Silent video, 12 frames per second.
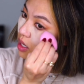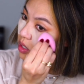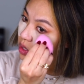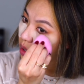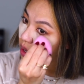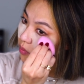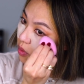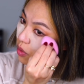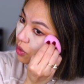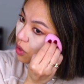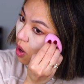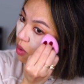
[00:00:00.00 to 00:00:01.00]
So if
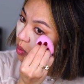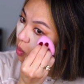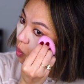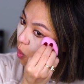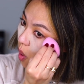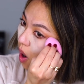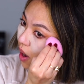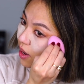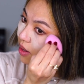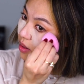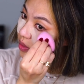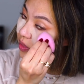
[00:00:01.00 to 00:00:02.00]
you don't
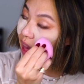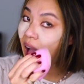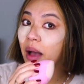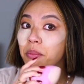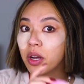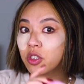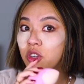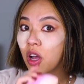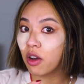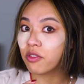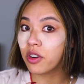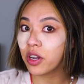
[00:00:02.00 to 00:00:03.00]
want that much
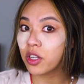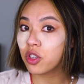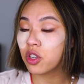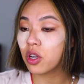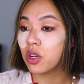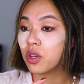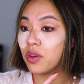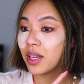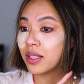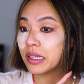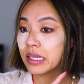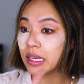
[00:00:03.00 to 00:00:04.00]
coverage, you
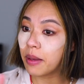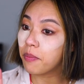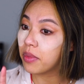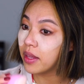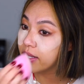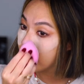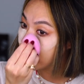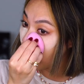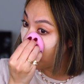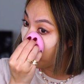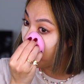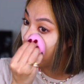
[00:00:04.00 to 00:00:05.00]
can skip this
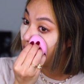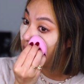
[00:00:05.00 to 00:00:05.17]
step